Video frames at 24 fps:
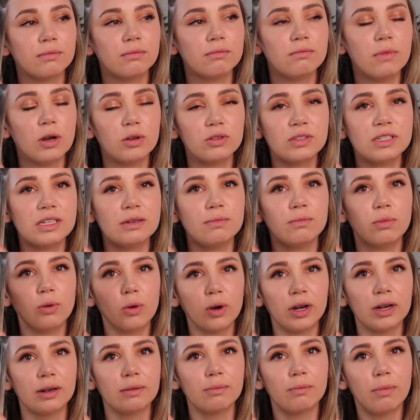most
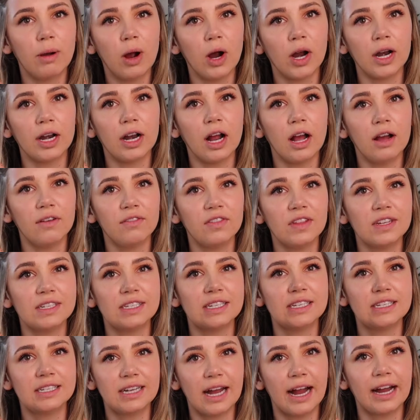important part of
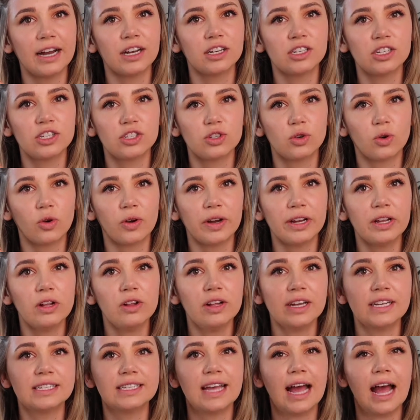this entire
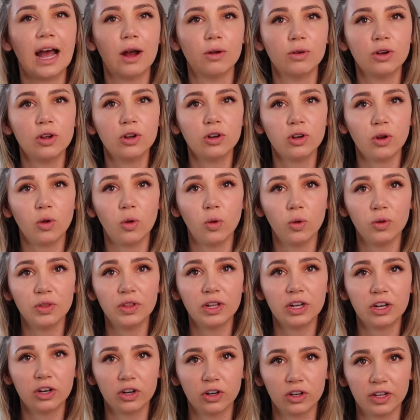tutorial, is how to hold
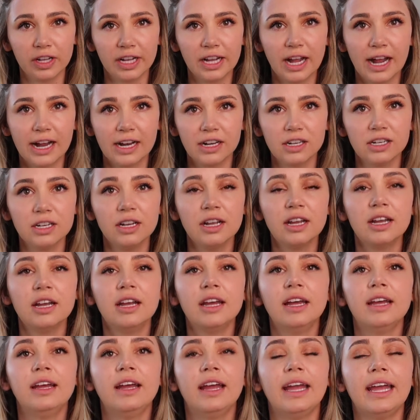the curling iron
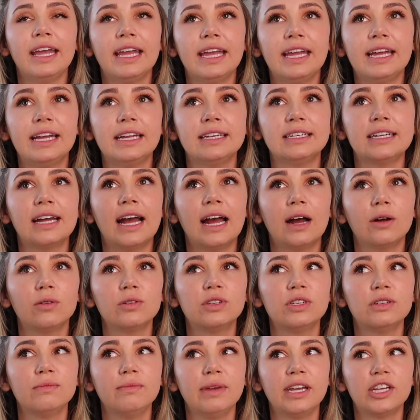and how
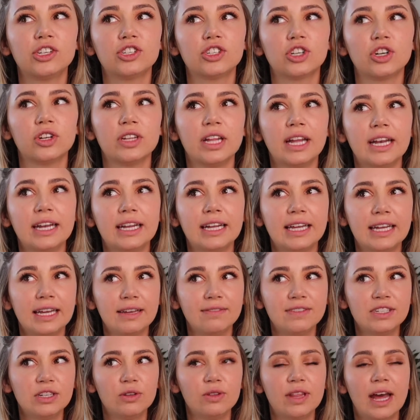to make sure that it
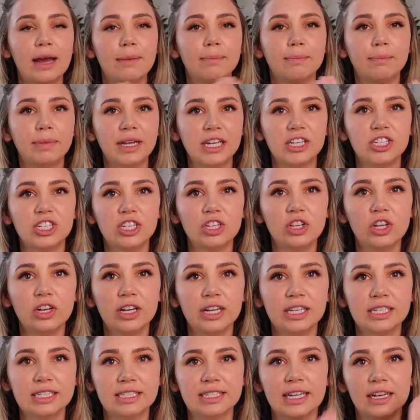gives you that beachy
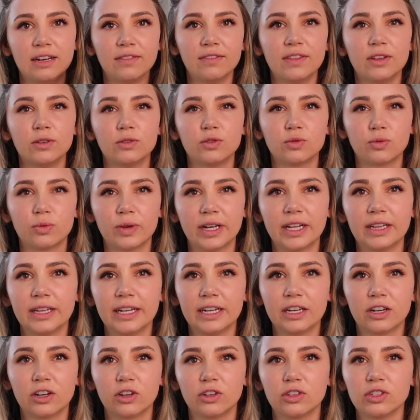look instead of those
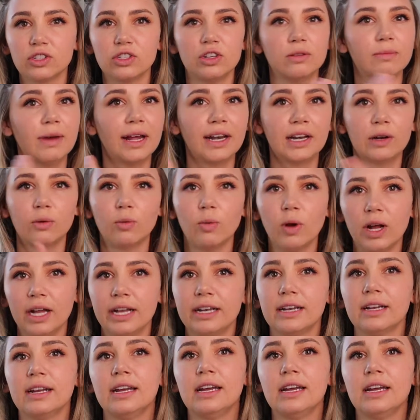ringlet curls, no matter what